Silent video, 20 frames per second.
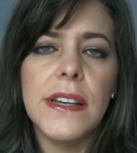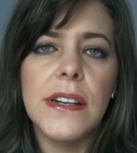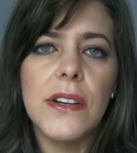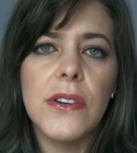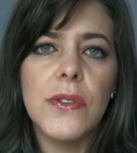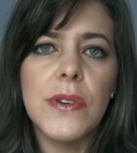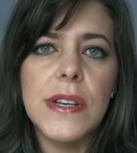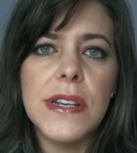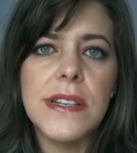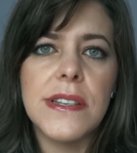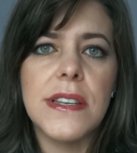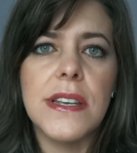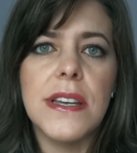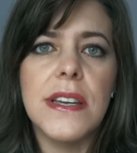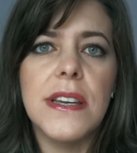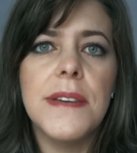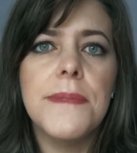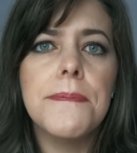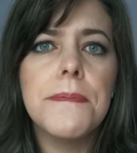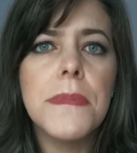and
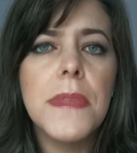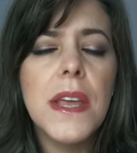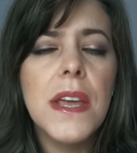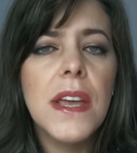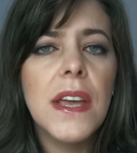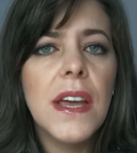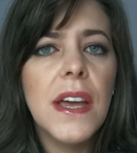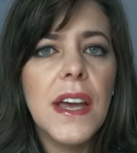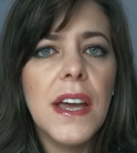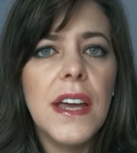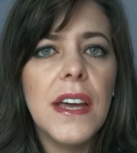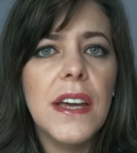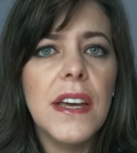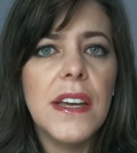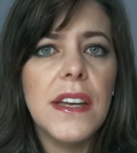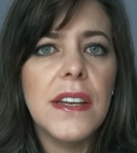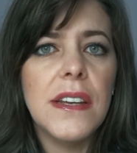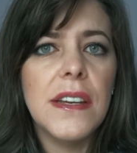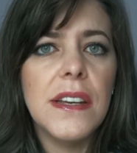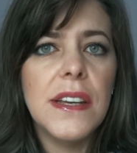greasy.
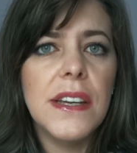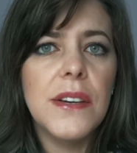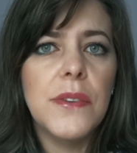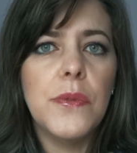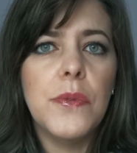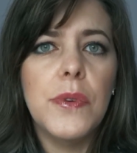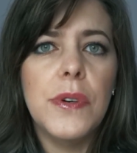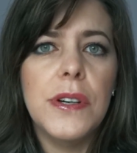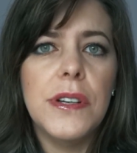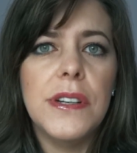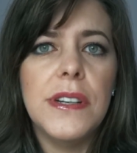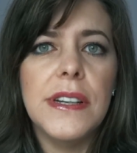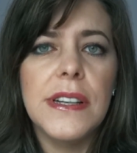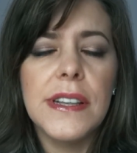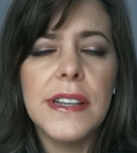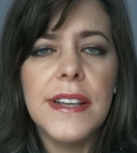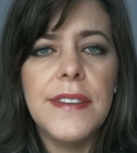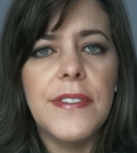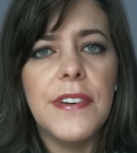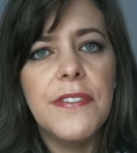And it would
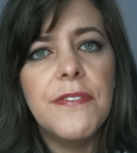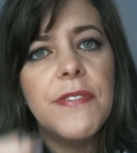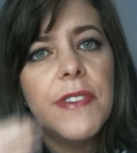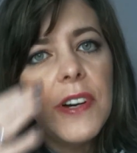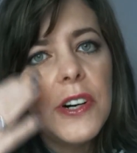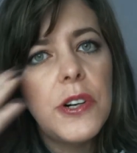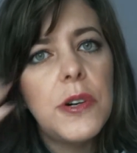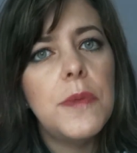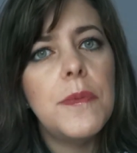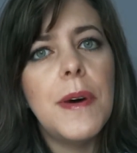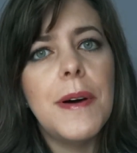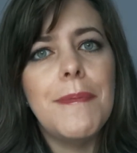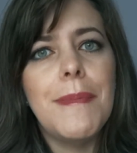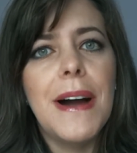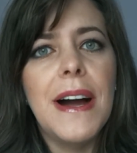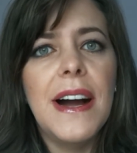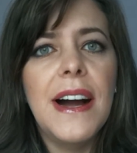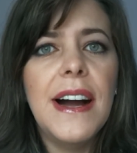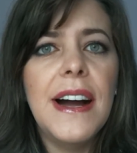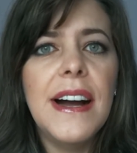leave a film on
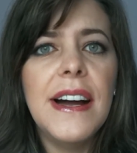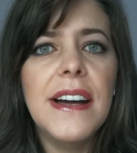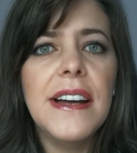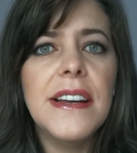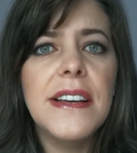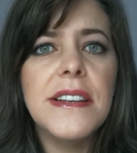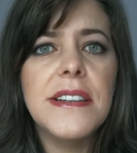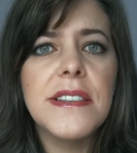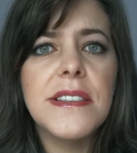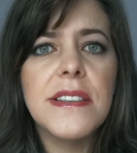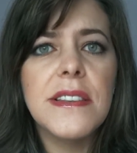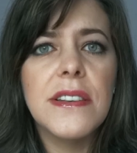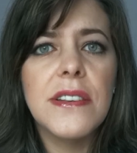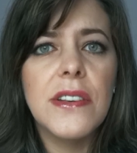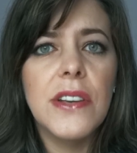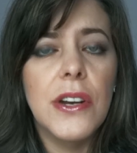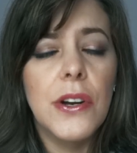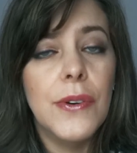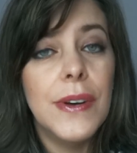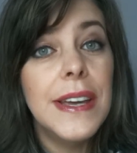my eyes,
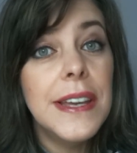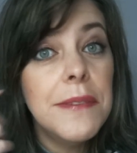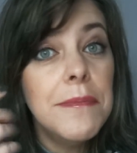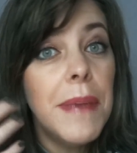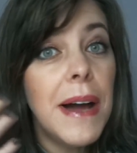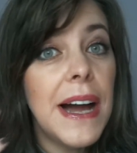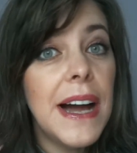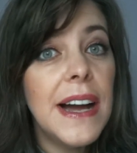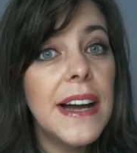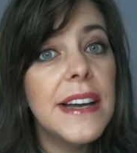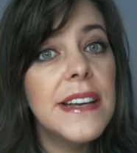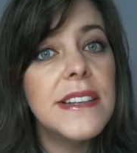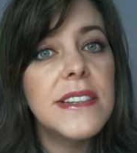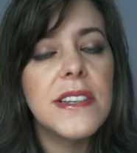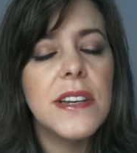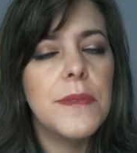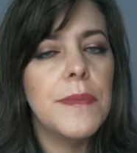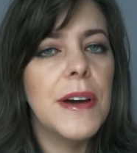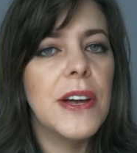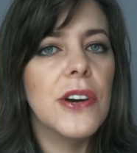you know, in my eyes.
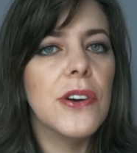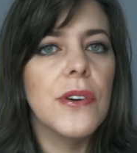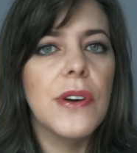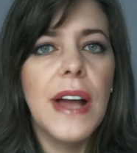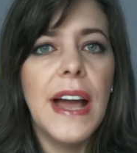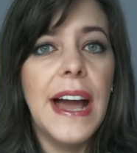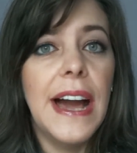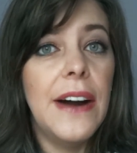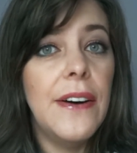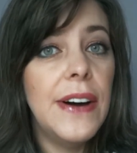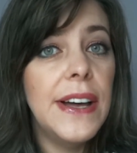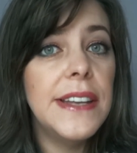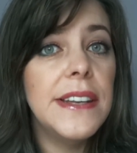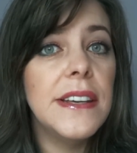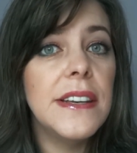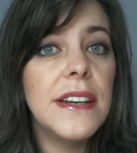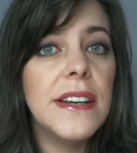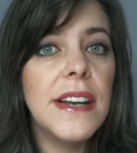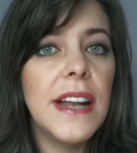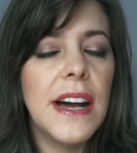No matter how I
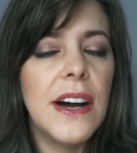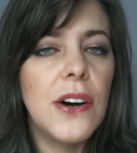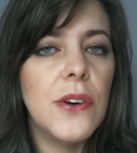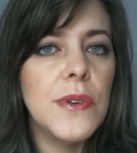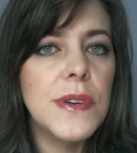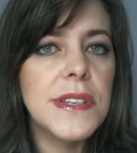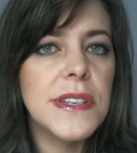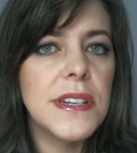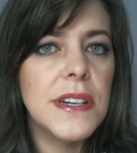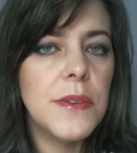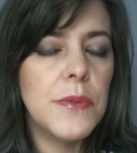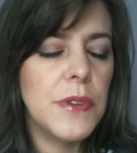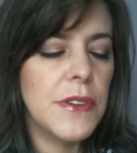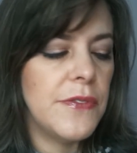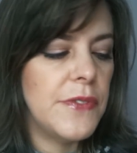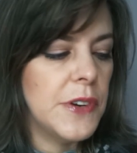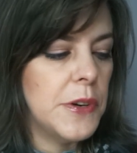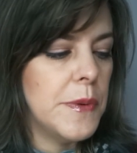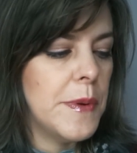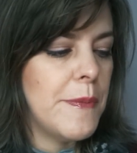did it, I always ended up with a
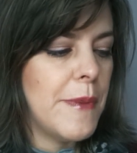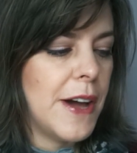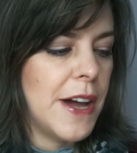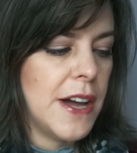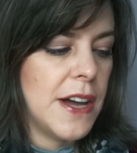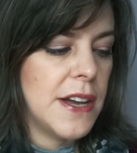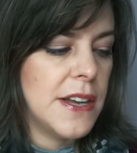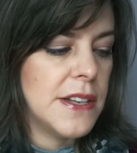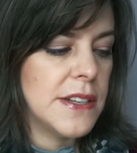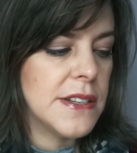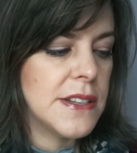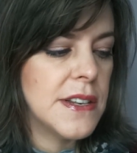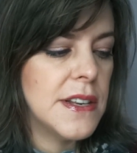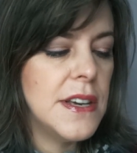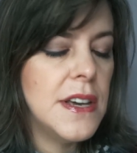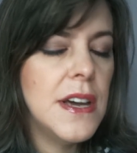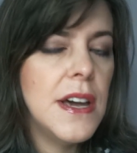film in my eyes.